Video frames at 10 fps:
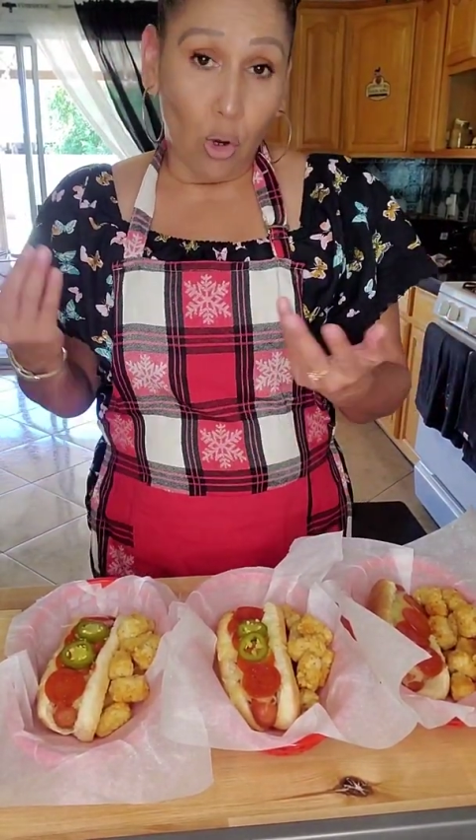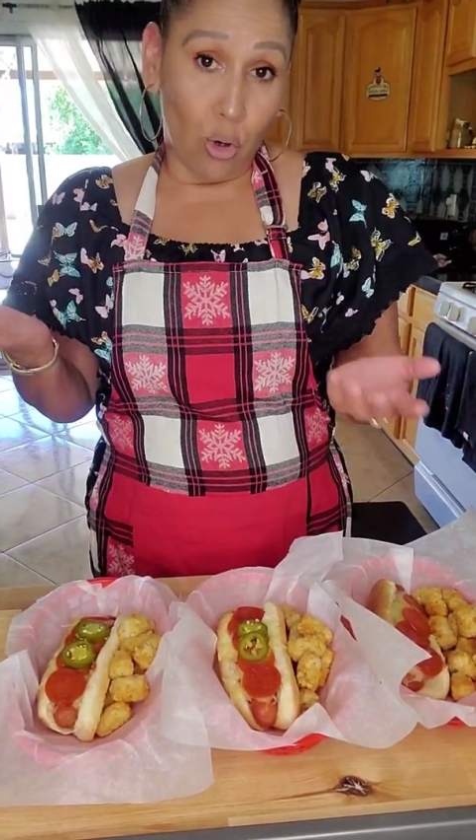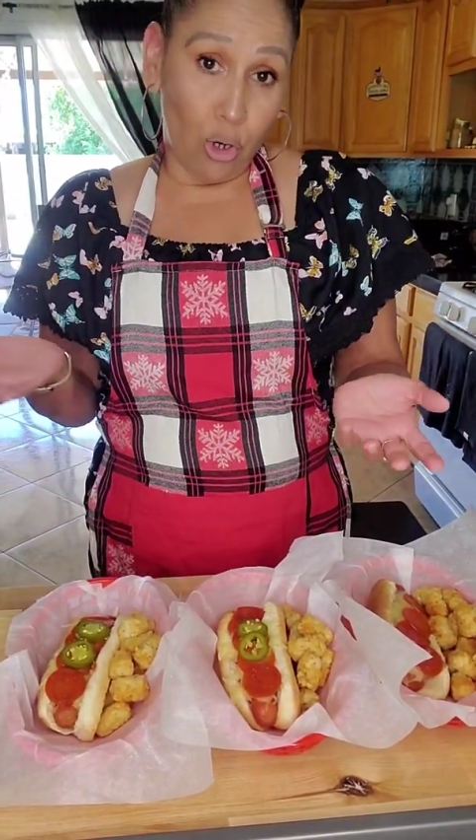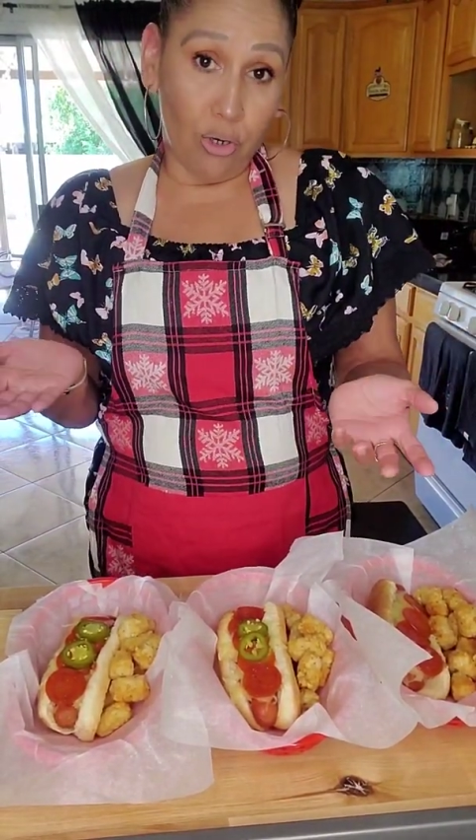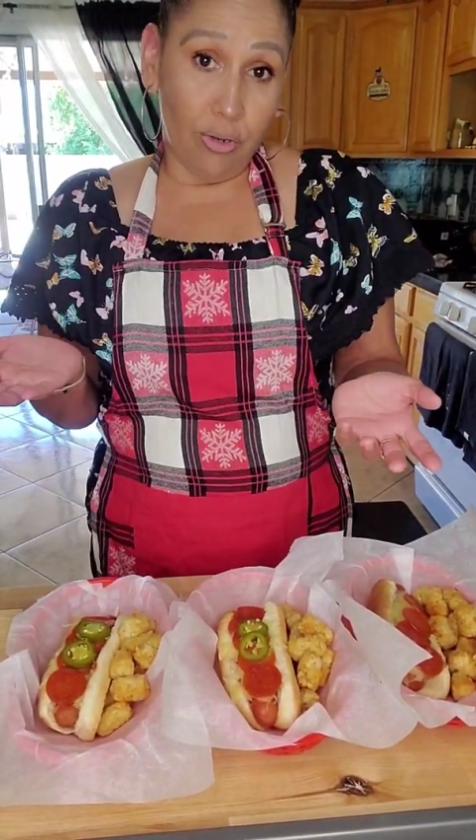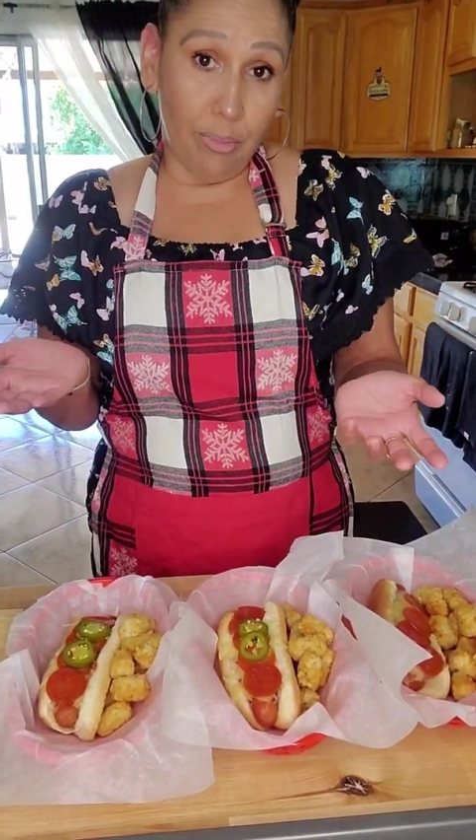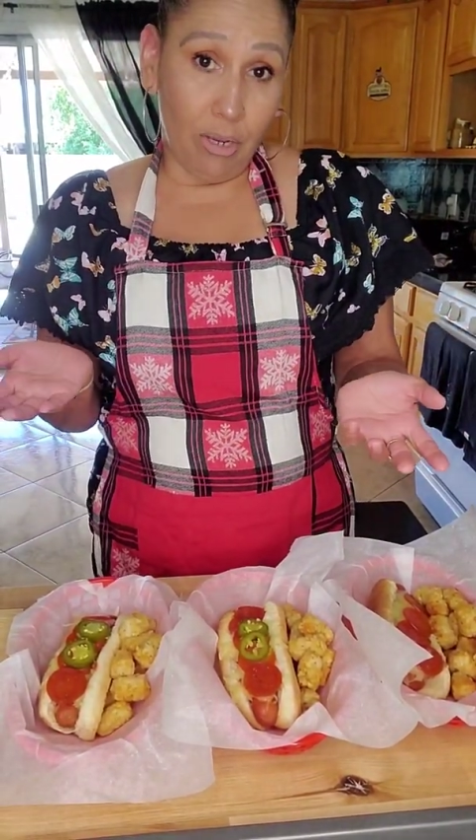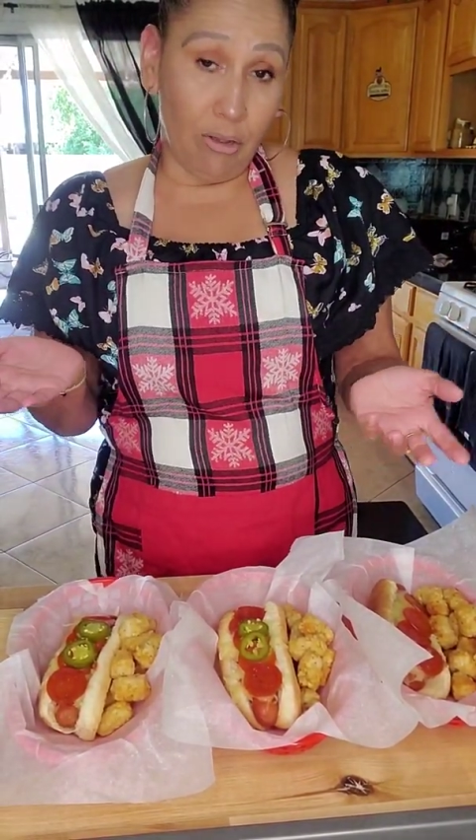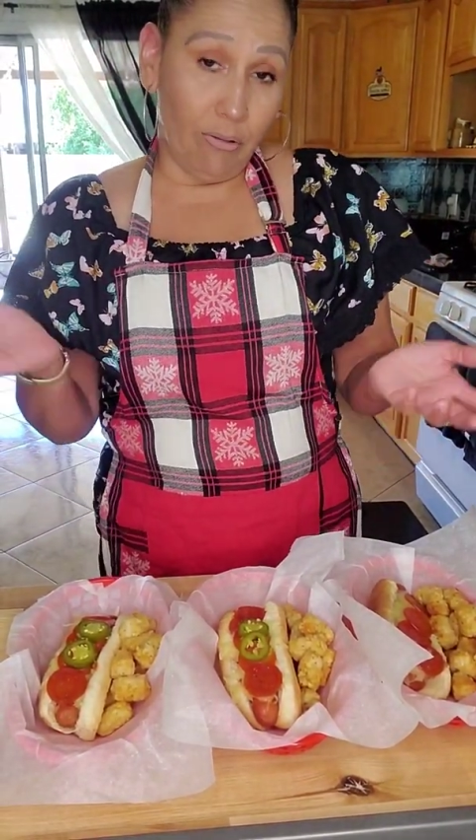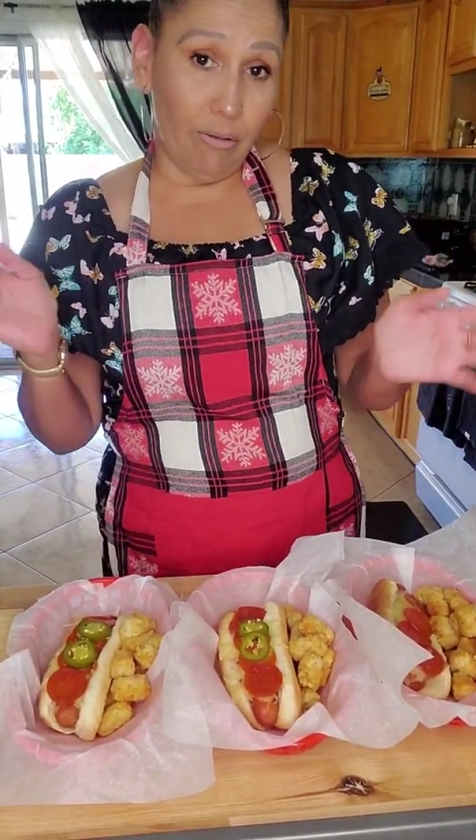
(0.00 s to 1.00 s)
or you can be
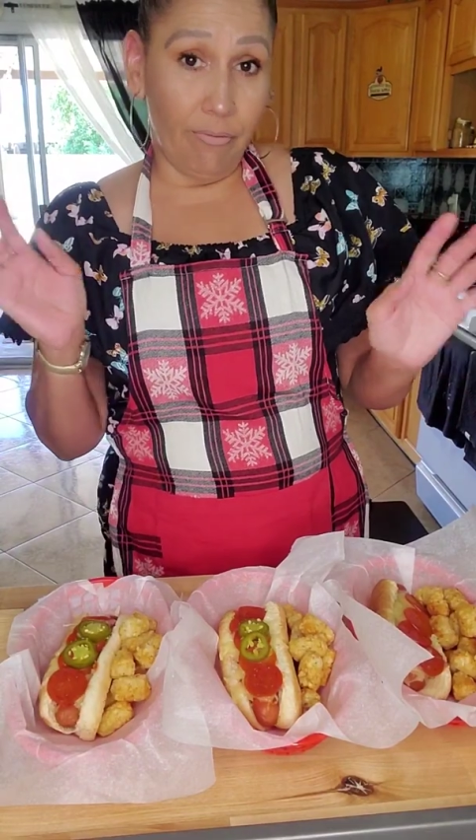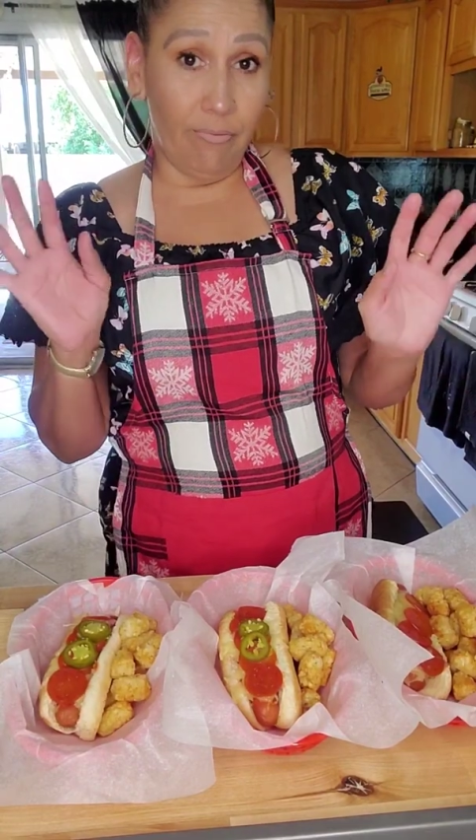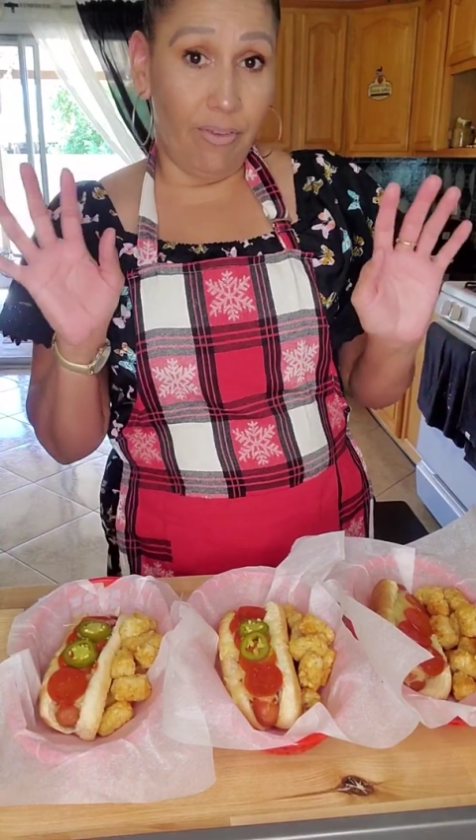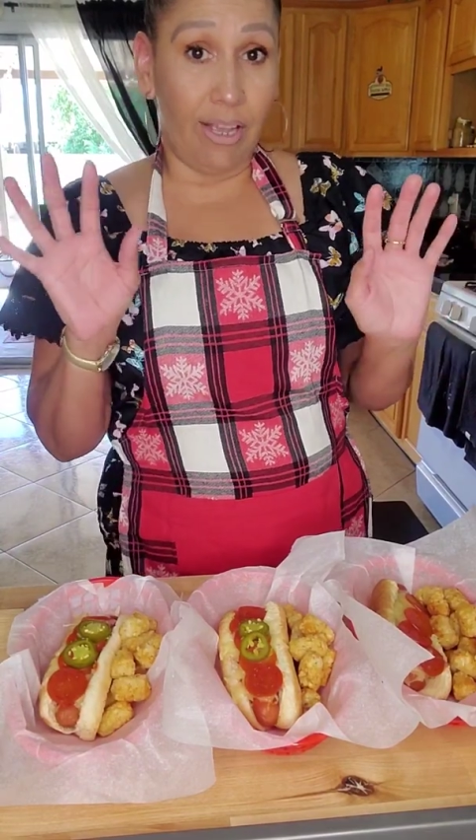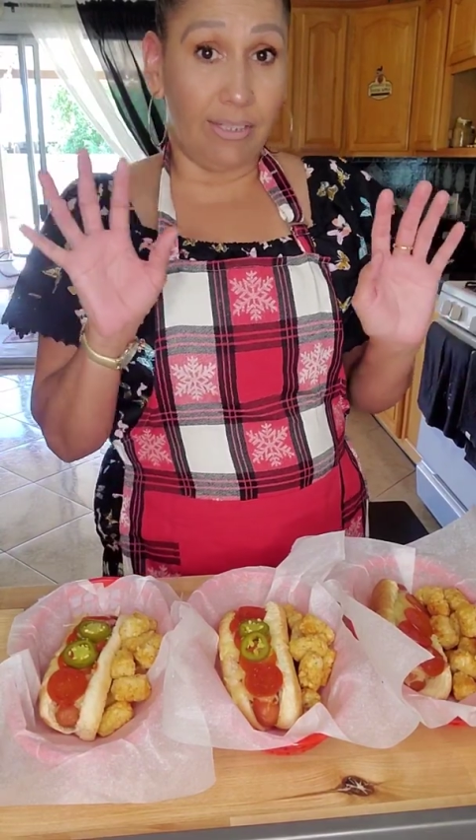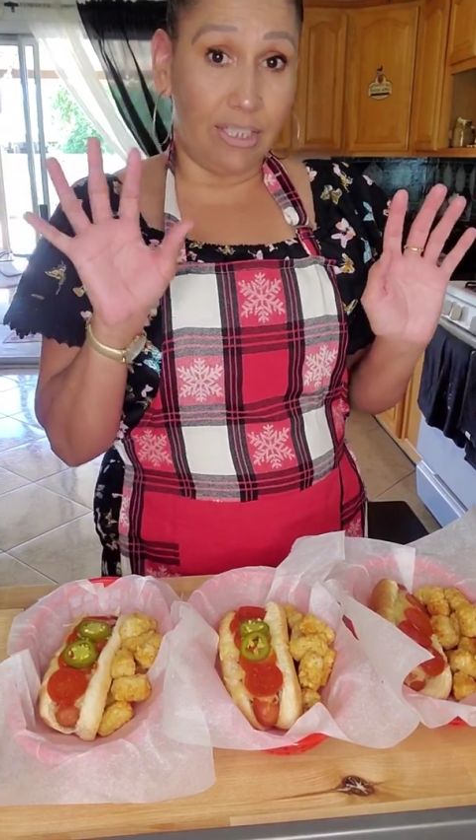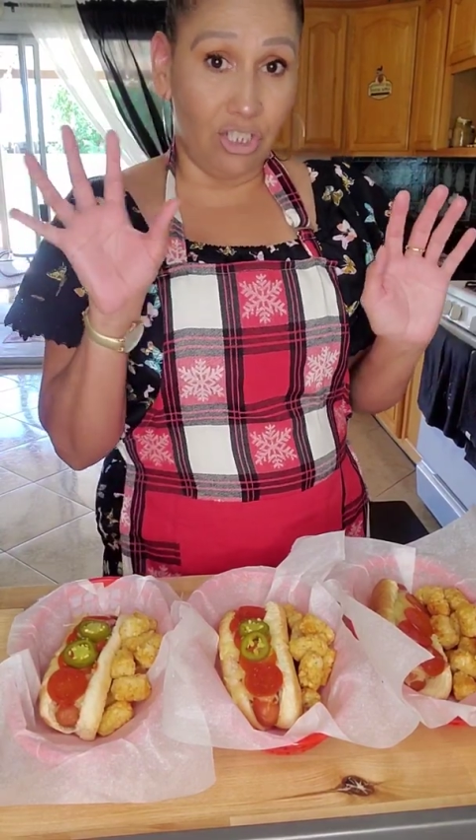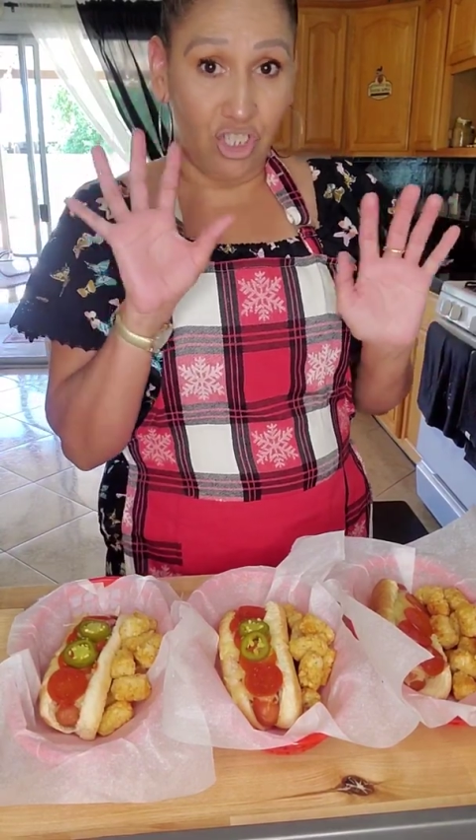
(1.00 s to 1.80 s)
all fancy